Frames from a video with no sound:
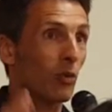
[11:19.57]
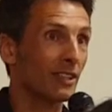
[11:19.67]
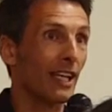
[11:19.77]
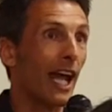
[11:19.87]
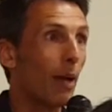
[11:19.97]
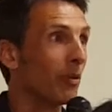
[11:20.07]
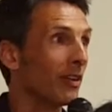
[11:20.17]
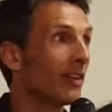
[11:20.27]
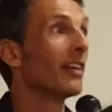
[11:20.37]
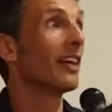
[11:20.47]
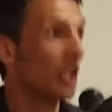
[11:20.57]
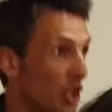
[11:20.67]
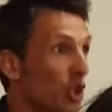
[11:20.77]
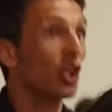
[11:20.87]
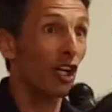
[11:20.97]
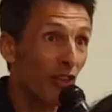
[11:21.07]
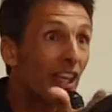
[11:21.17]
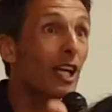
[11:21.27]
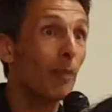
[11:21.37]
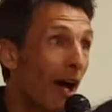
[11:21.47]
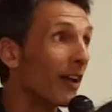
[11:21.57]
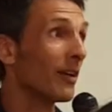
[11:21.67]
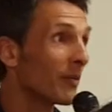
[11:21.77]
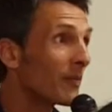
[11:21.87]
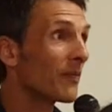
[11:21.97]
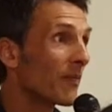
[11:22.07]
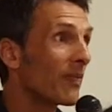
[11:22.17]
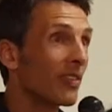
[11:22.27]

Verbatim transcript: what's going to happen? You're going to think about it.